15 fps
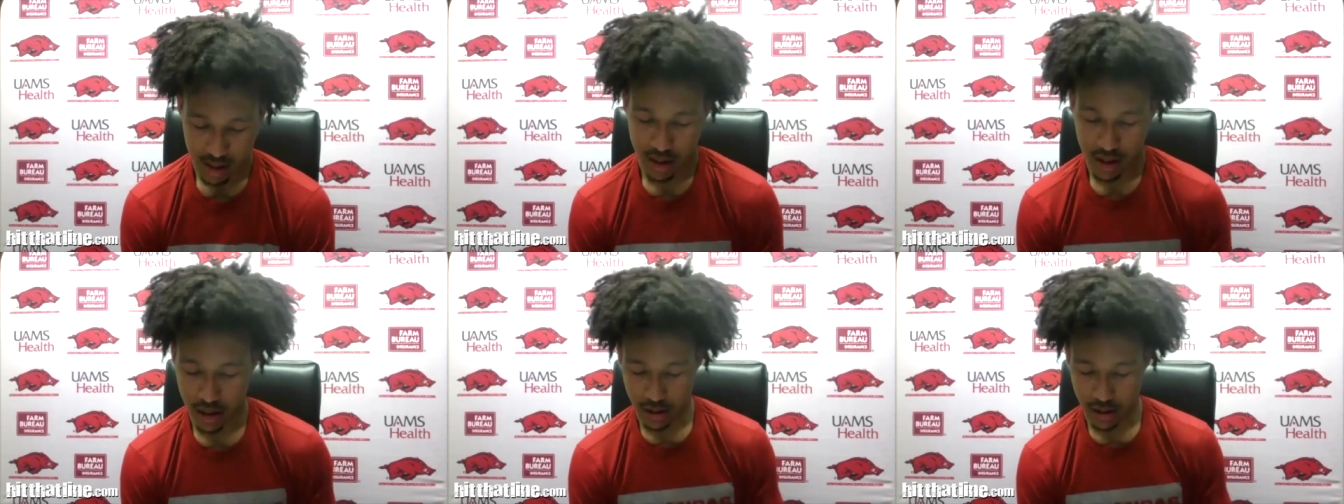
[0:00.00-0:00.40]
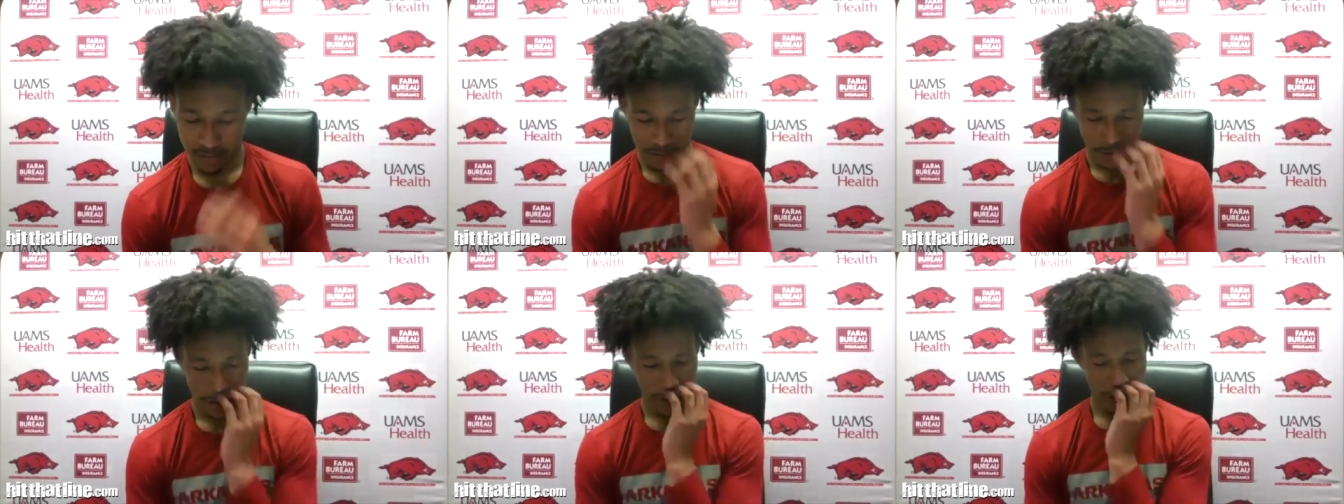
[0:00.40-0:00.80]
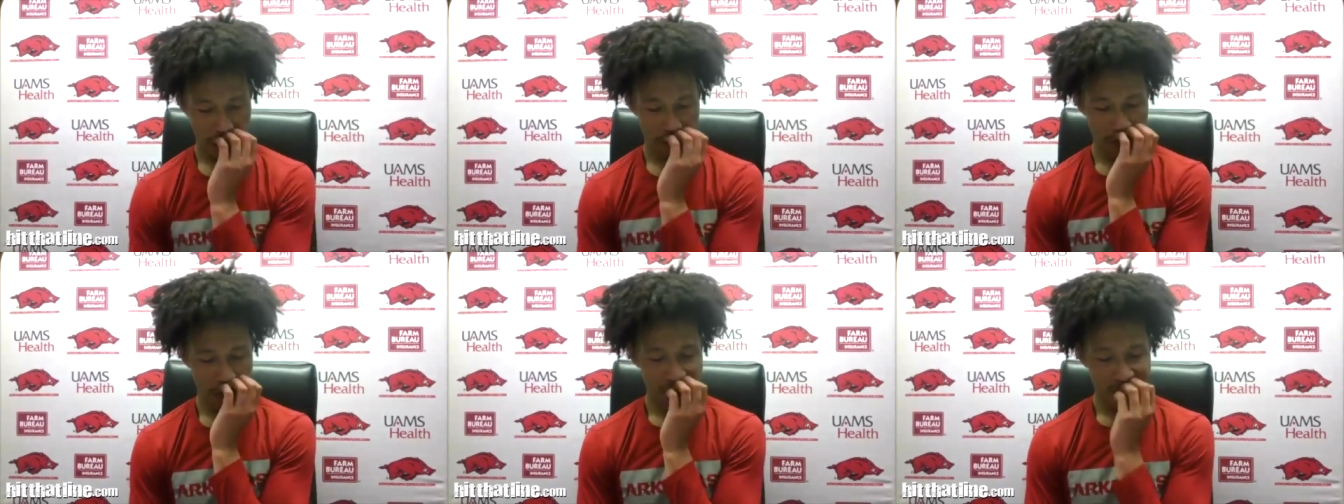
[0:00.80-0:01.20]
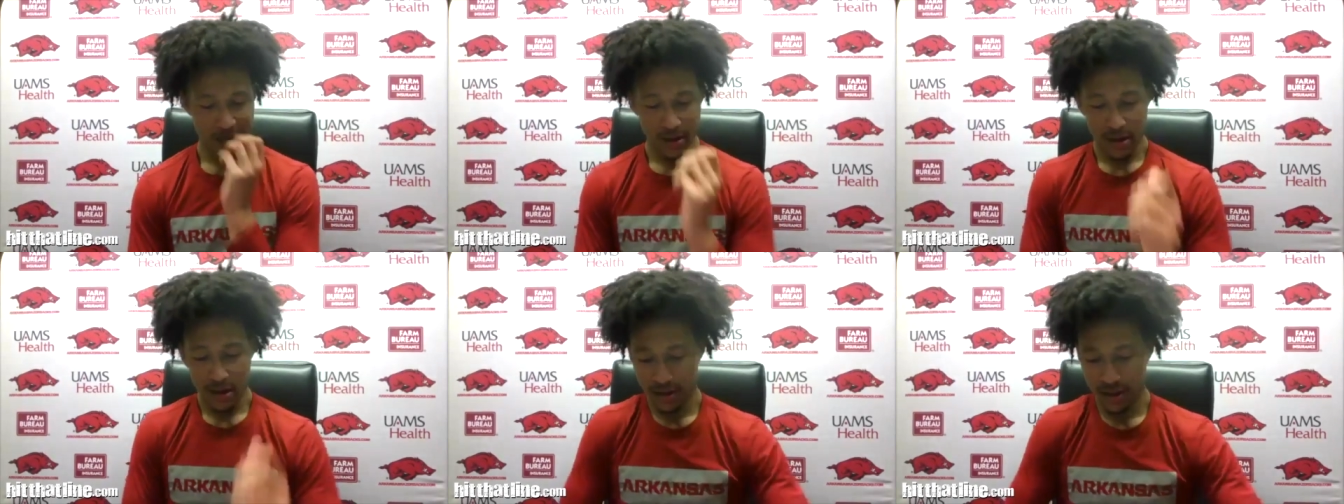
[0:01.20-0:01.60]
Um,
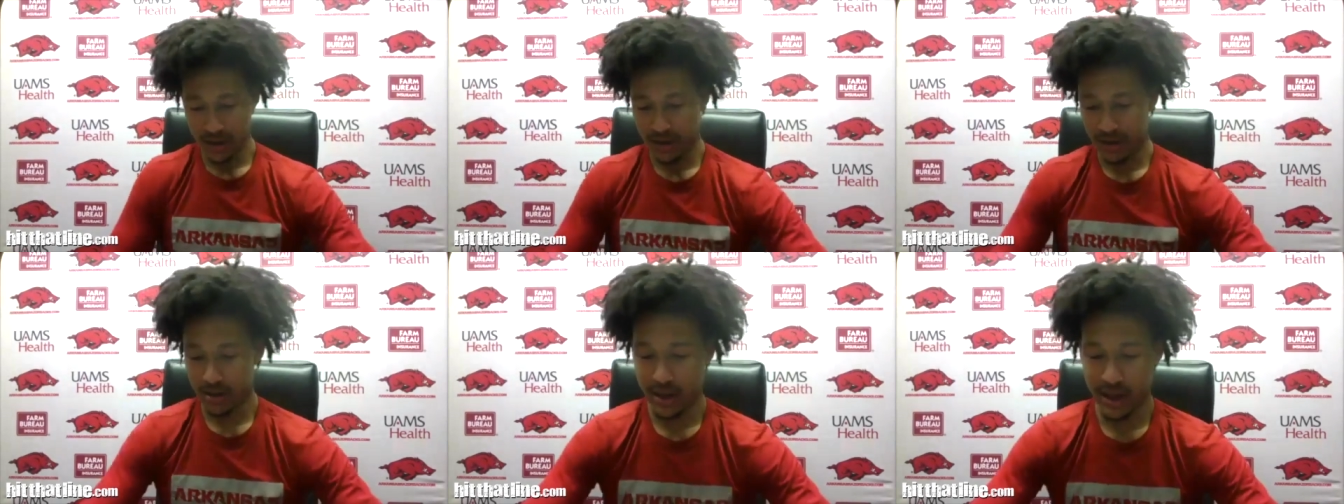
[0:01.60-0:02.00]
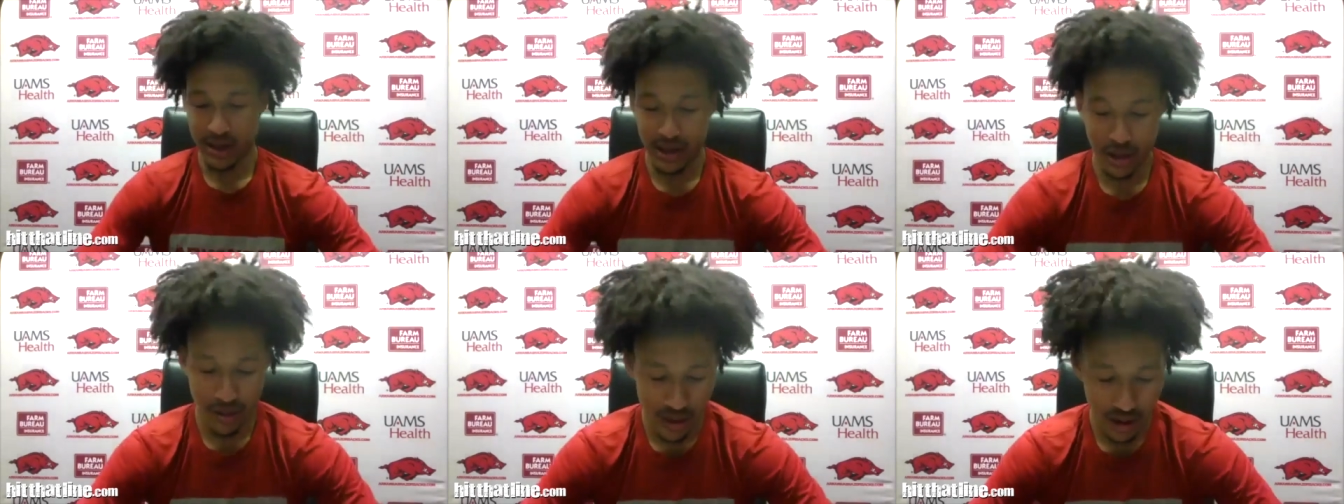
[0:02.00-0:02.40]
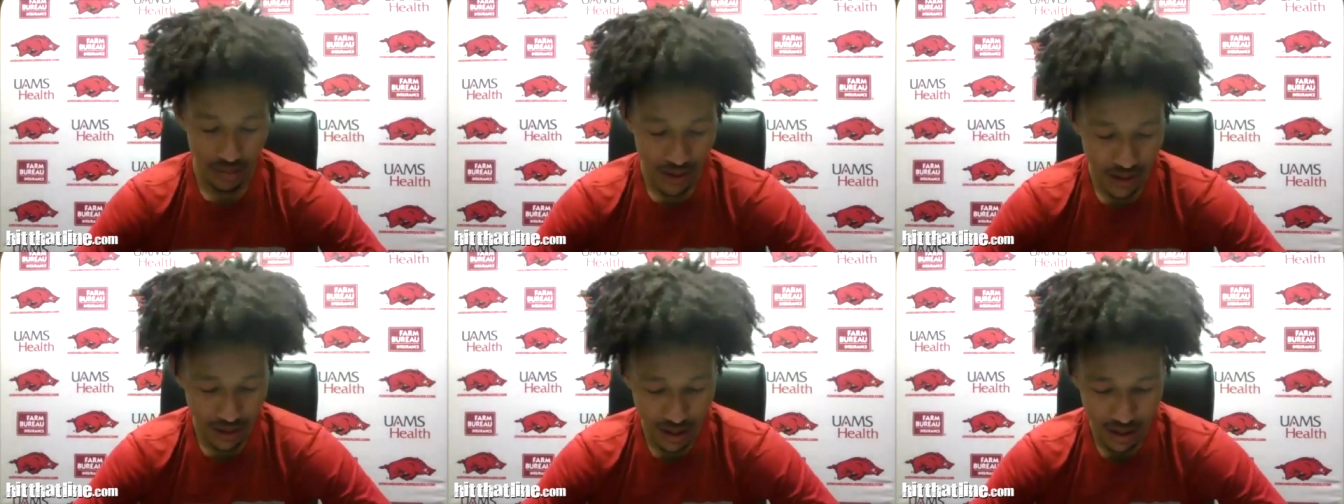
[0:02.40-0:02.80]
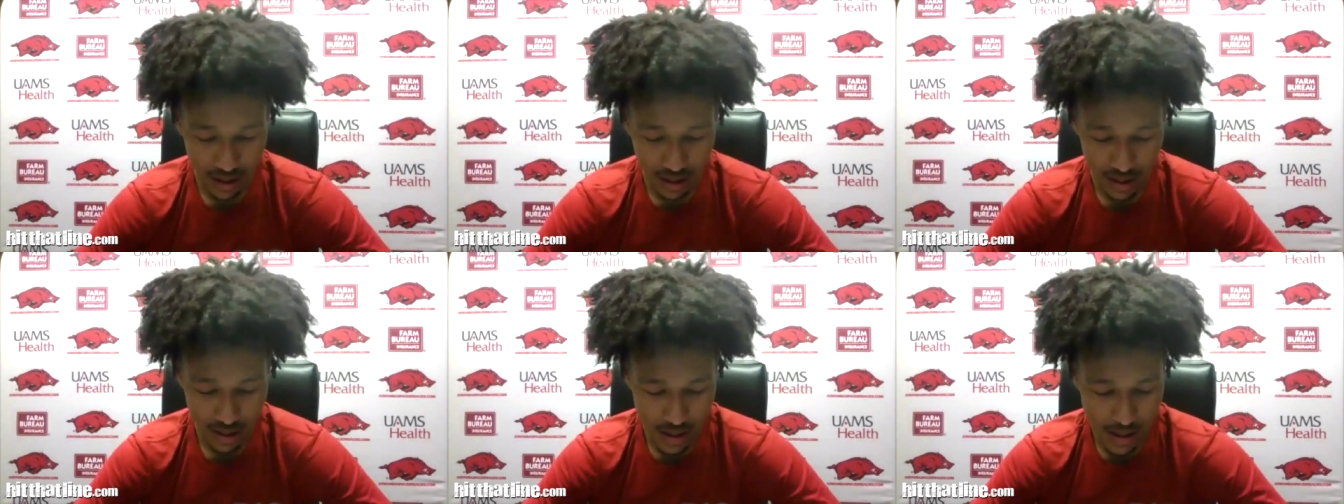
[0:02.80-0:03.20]
just he had two really big
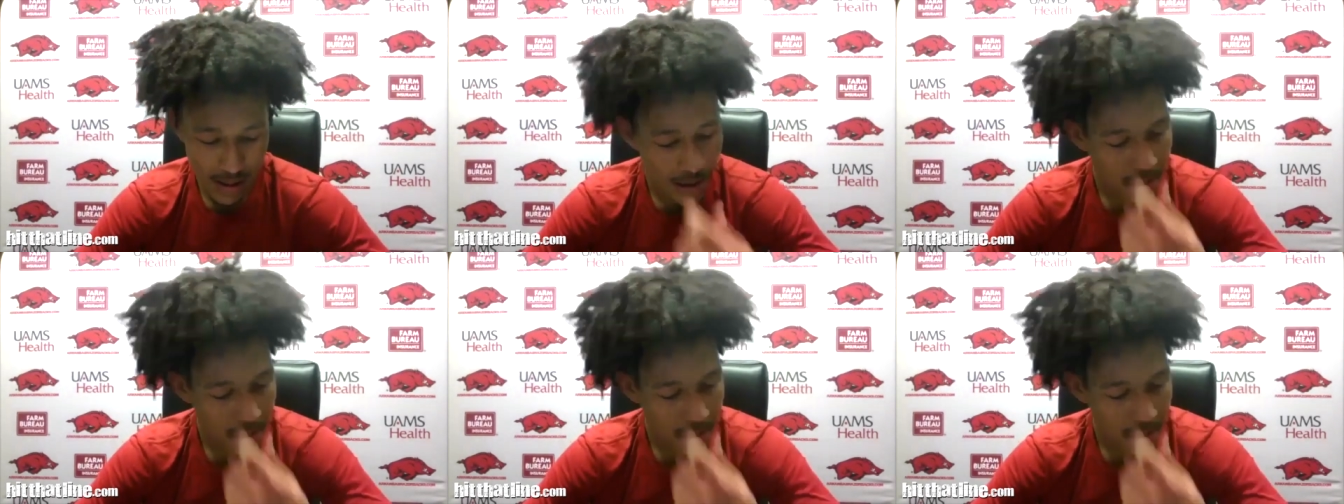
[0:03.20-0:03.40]
shots.